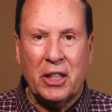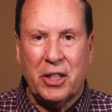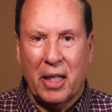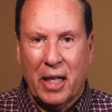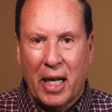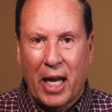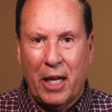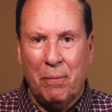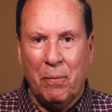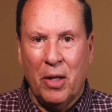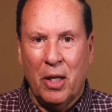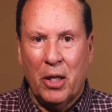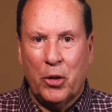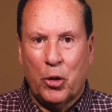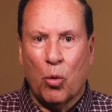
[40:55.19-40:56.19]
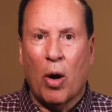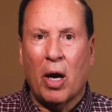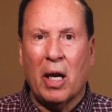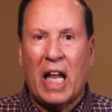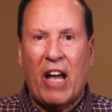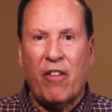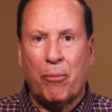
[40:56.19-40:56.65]
in today to our
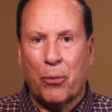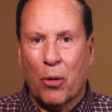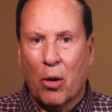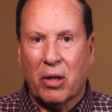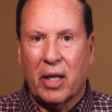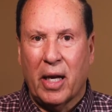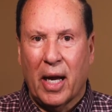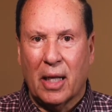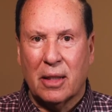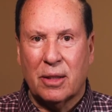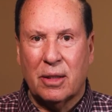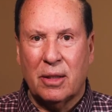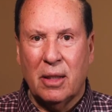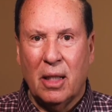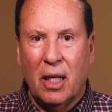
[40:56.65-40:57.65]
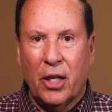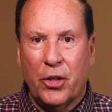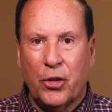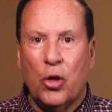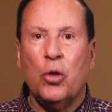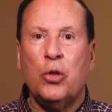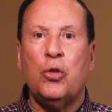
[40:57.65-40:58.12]
live broadcast.
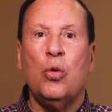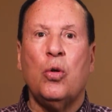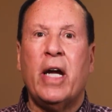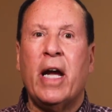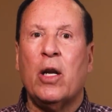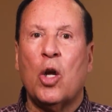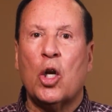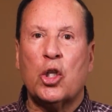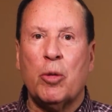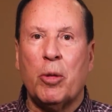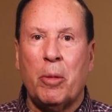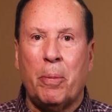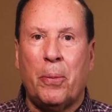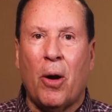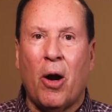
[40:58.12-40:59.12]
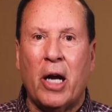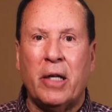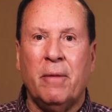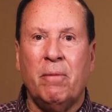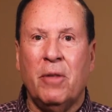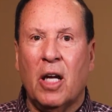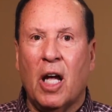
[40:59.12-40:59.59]
You too can also be part
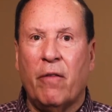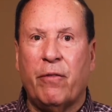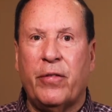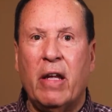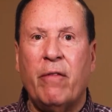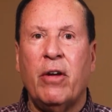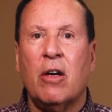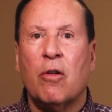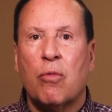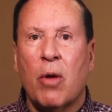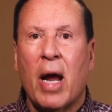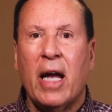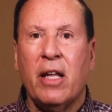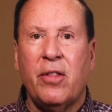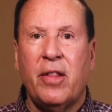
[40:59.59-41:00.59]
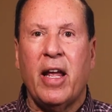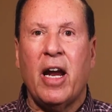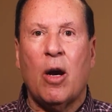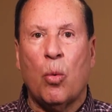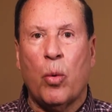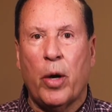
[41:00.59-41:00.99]
of giving right there